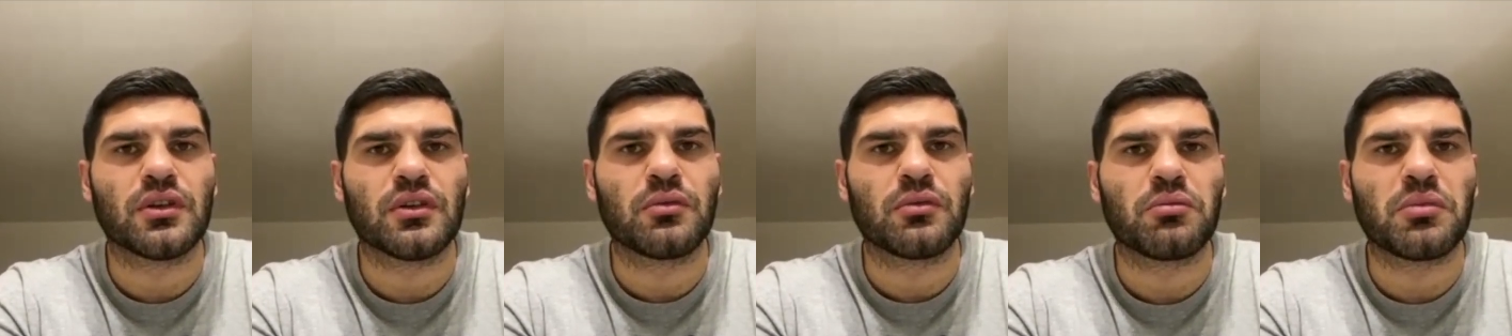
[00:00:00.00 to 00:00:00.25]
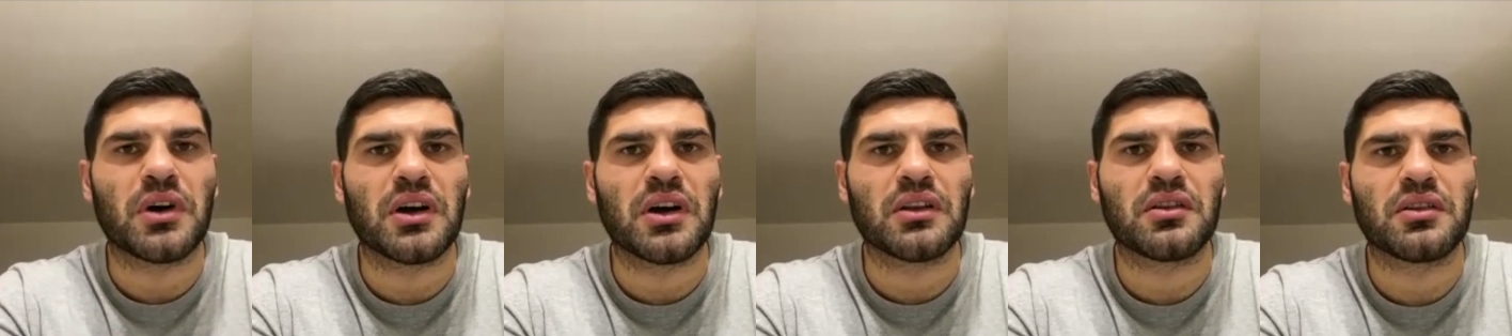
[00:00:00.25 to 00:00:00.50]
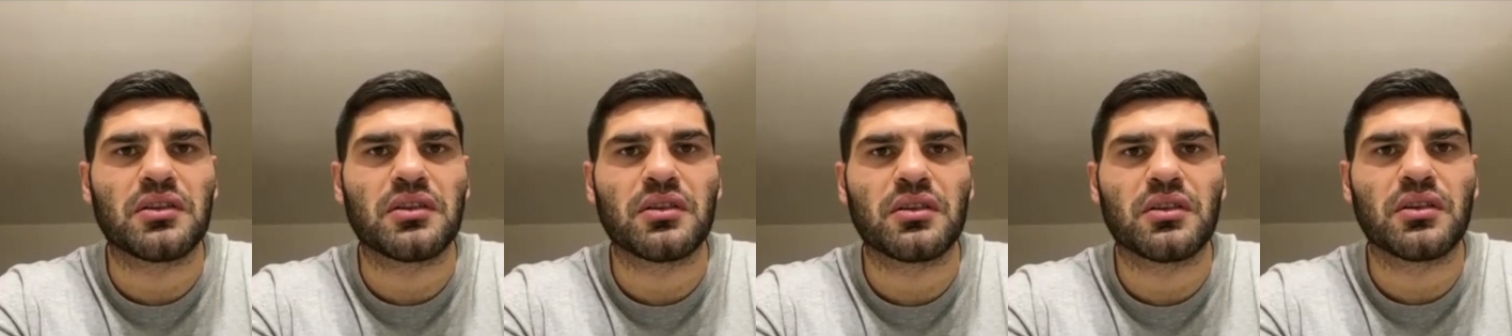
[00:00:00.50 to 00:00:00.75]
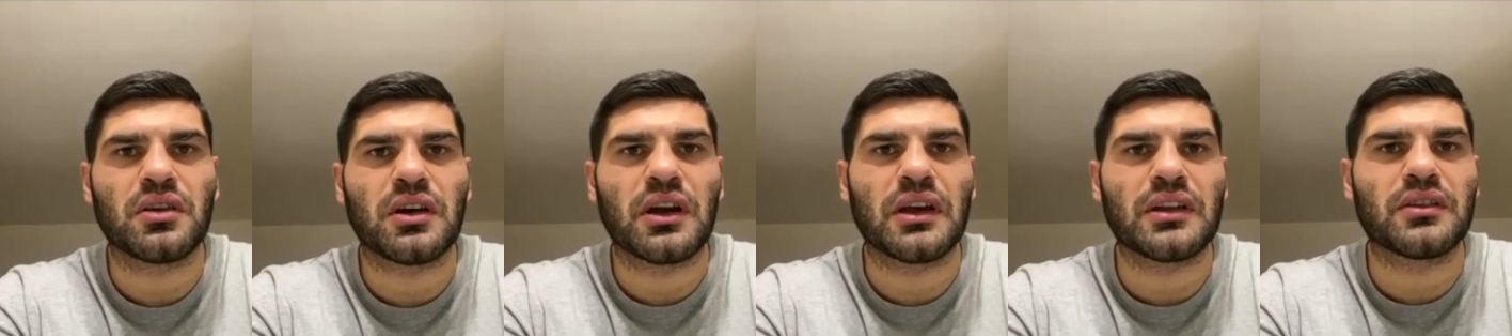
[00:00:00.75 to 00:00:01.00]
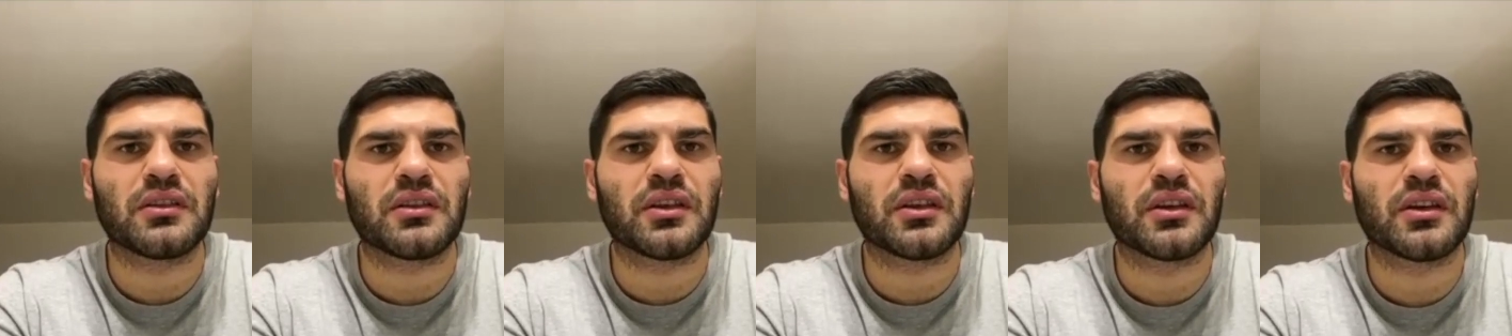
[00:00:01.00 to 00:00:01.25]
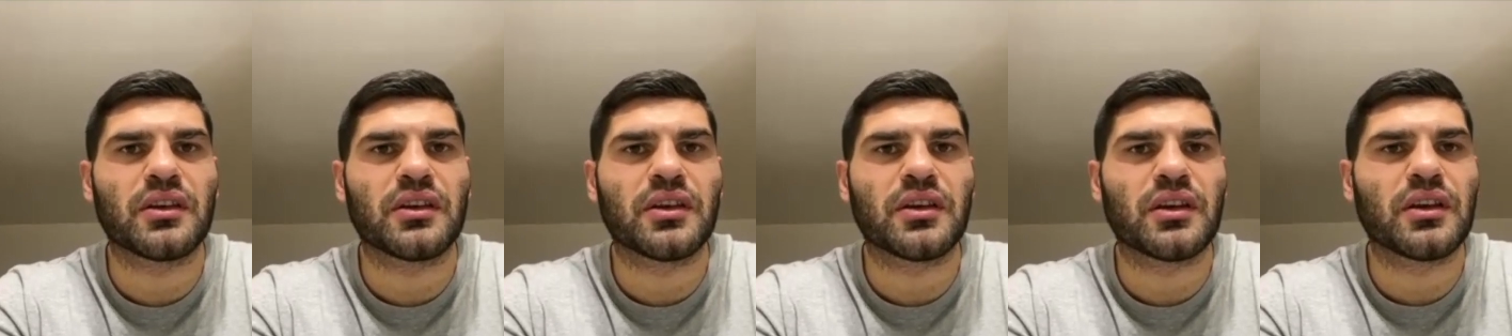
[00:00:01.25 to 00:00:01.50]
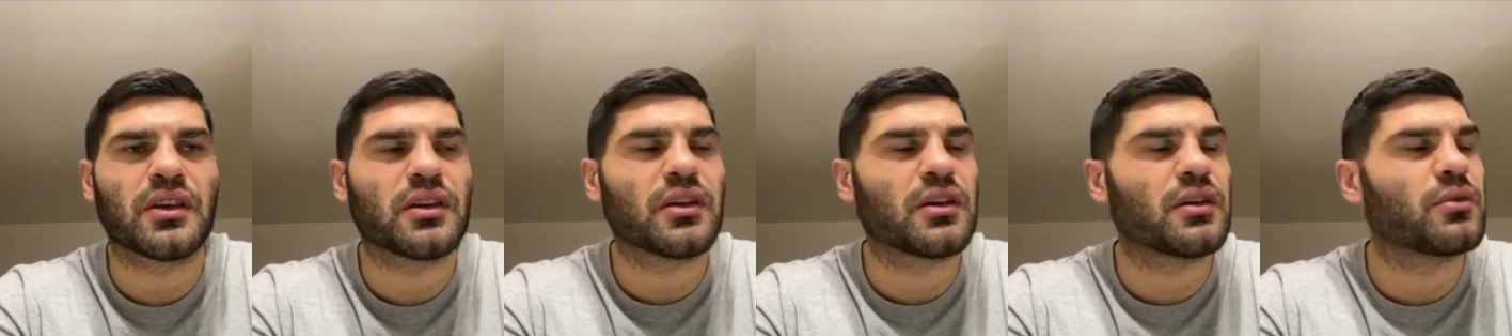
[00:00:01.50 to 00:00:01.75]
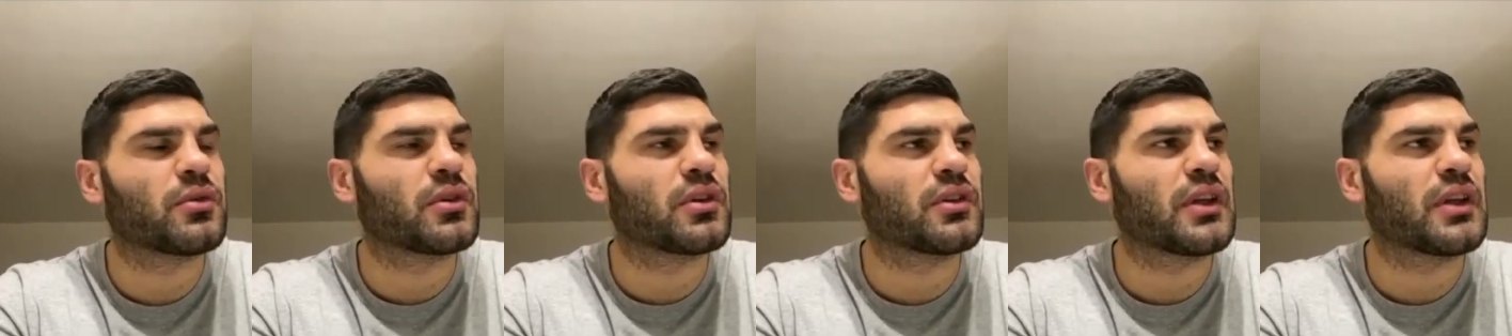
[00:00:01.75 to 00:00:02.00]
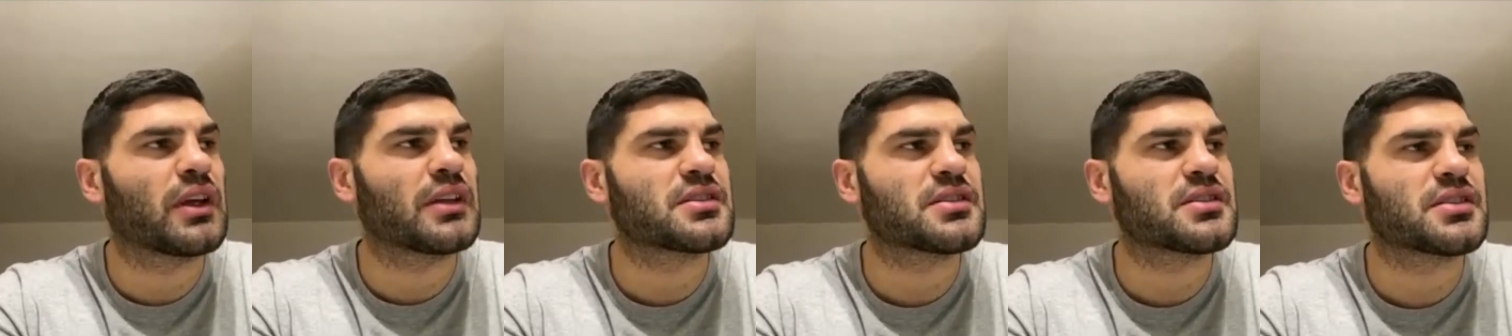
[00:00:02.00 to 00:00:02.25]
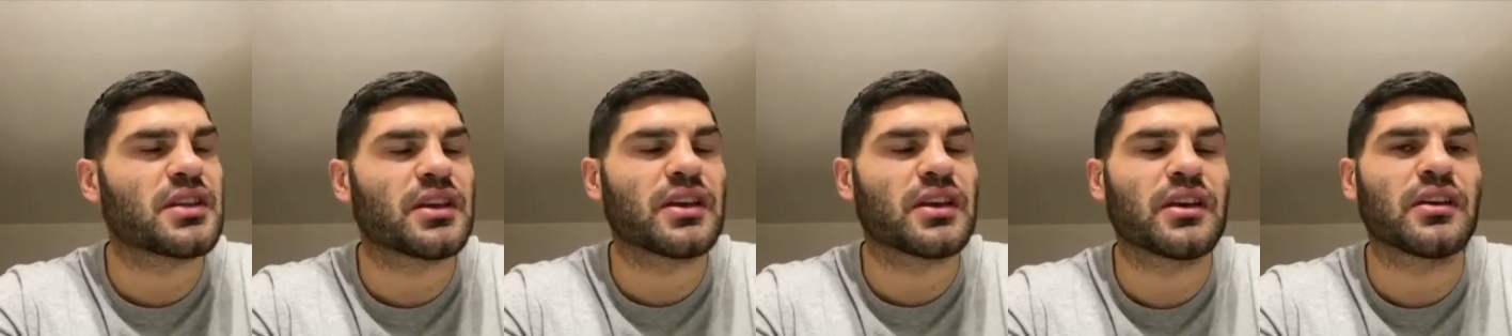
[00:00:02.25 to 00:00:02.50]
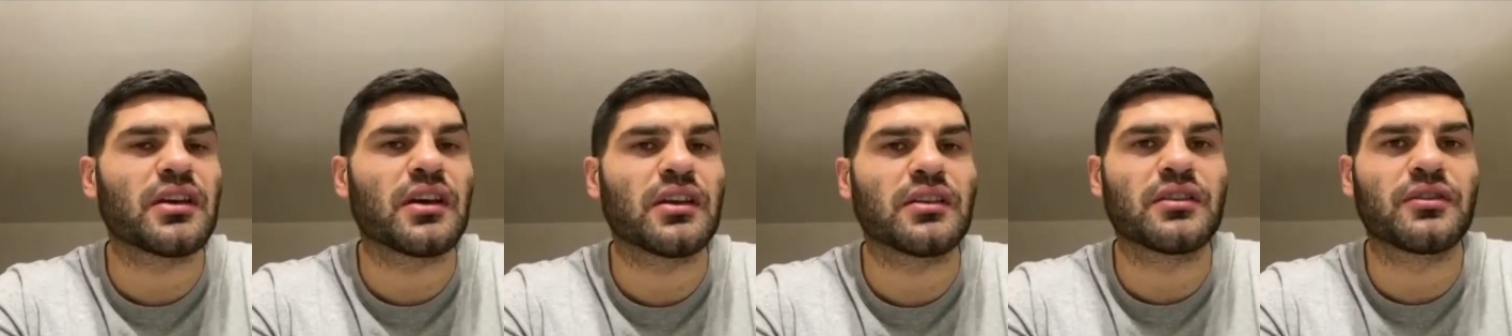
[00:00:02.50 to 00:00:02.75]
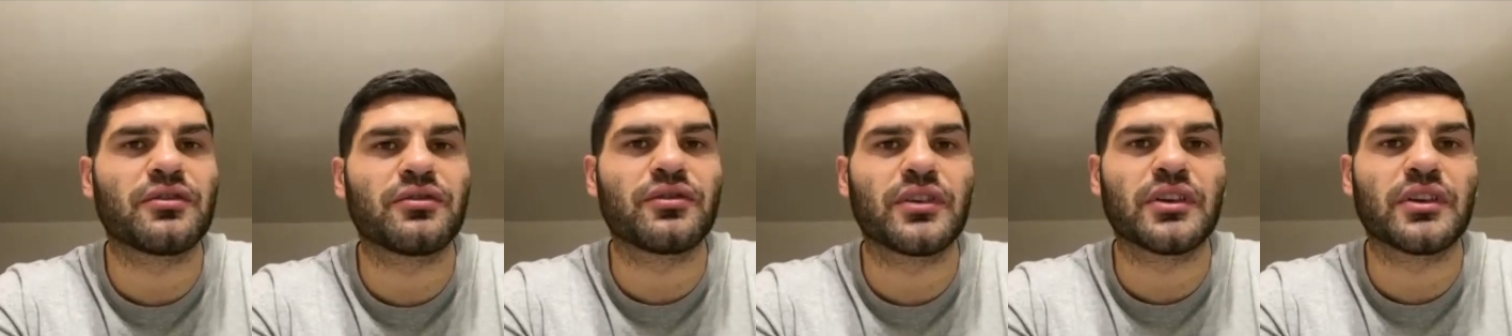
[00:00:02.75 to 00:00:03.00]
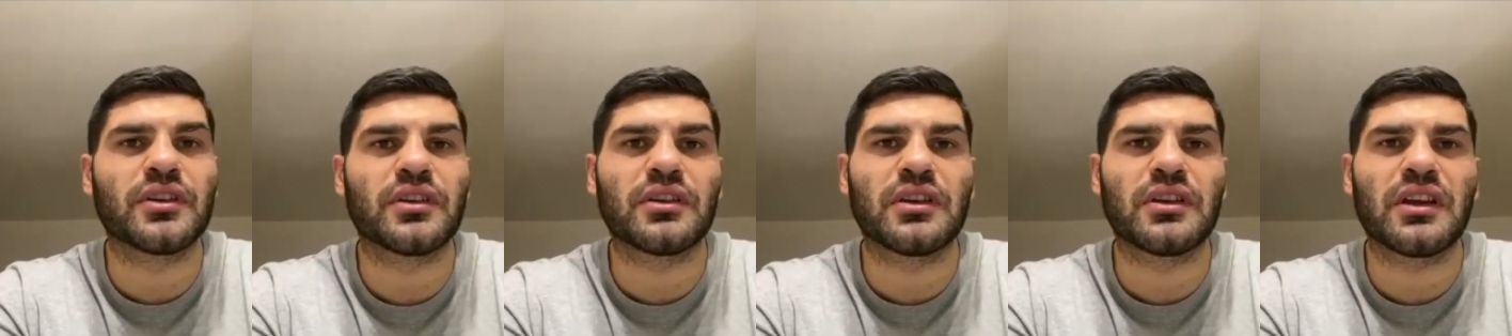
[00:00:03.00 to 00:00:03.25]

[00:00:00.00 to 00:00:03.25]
But uh, I think he will not stay undefeated.